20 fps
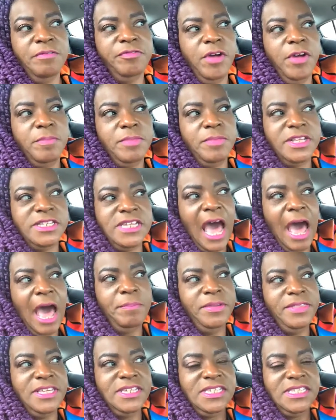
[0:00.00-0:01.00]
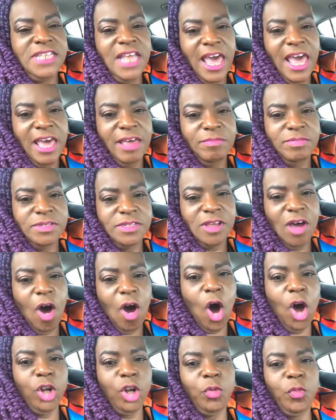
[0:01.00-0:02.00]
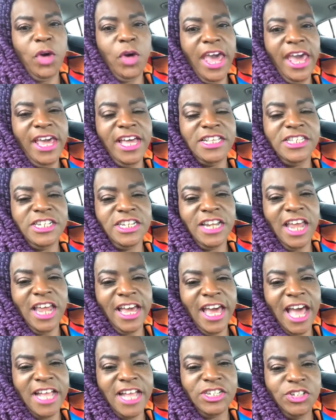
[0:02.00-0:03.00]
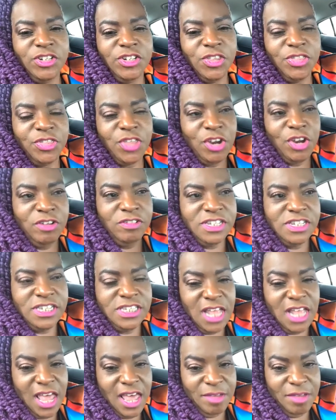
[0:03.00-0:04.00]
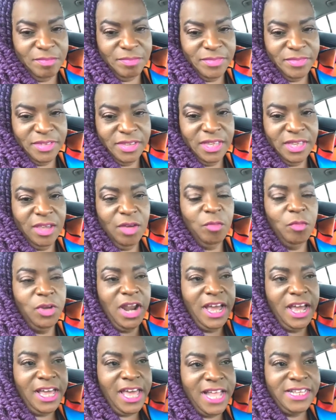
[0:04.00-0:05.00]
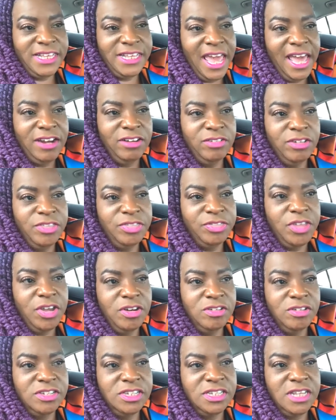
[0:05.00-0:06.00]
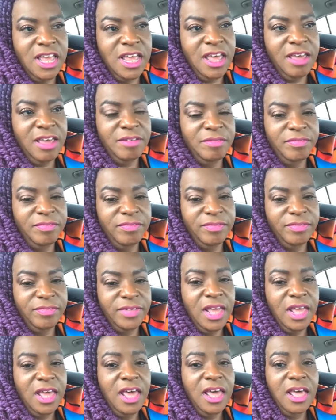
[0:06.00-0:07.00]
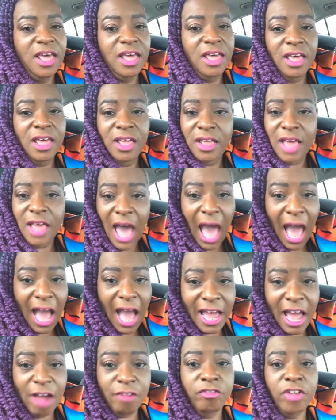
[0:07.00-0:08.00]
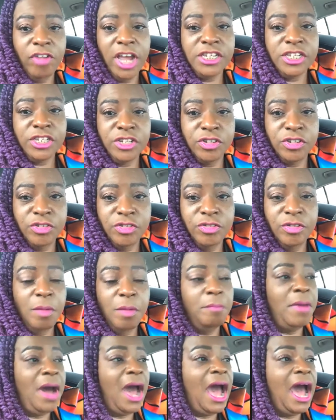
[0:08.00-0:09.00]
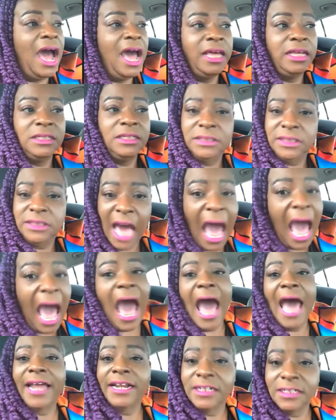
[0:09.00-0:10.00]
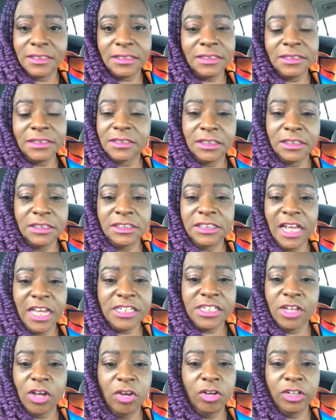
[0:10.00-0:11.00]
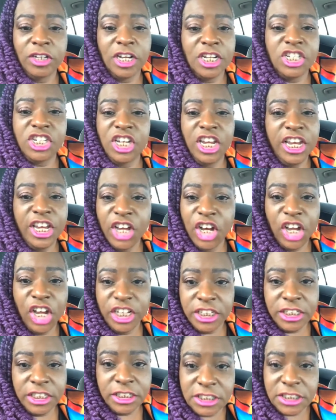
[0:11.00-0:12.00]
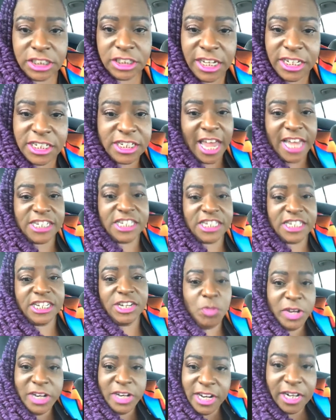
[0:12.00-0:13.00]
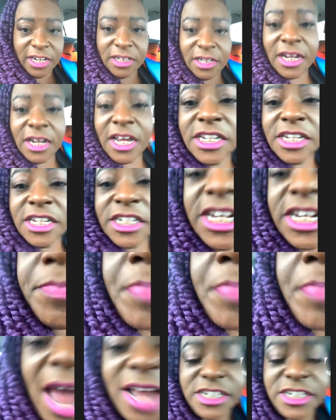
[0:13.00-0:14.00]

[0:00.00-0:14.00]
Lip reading: from the top of the steps all the way until I got to the third step. When I got down on the third step, I got rescued by God, because that's the only, because she couldn't. She said she went in, she panicked,